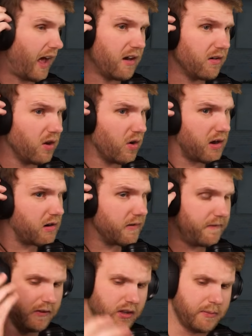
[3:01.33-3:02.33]
I don't know how I
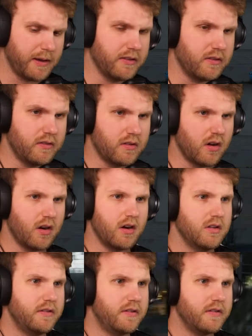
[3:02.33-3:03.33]
feel about this
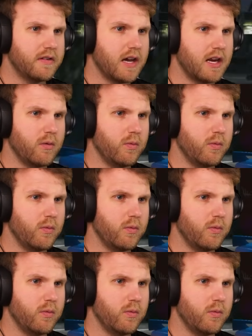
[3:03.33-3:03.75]
car. This is kind of